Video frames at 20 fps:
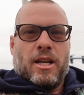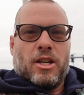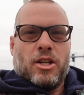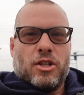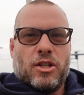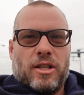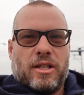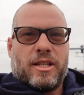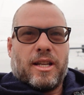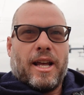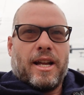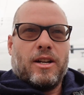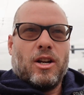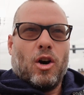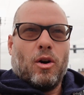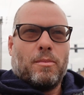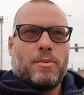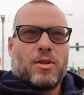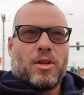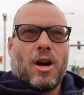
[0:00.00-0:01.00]
She said,
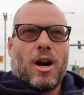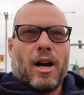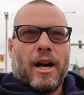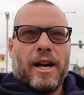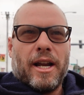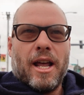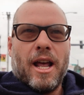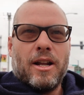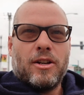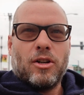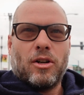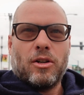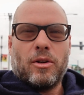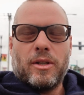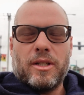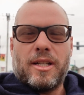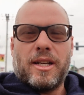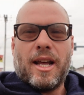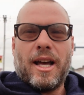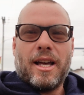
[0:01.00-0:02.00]
nope, sorry, don't know
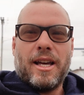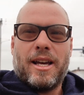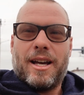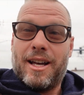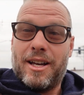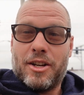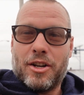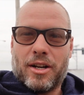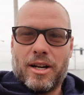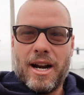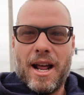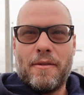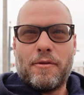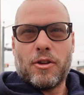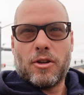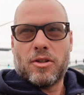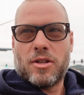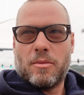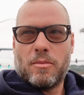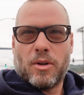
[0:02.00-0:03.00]
what to tell you. You're gonna have to
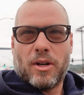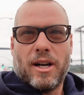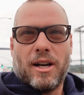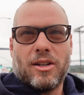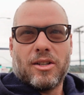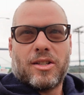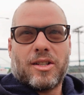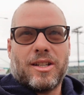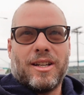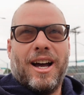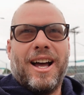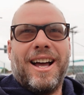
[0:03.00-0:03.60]
go somewhere else.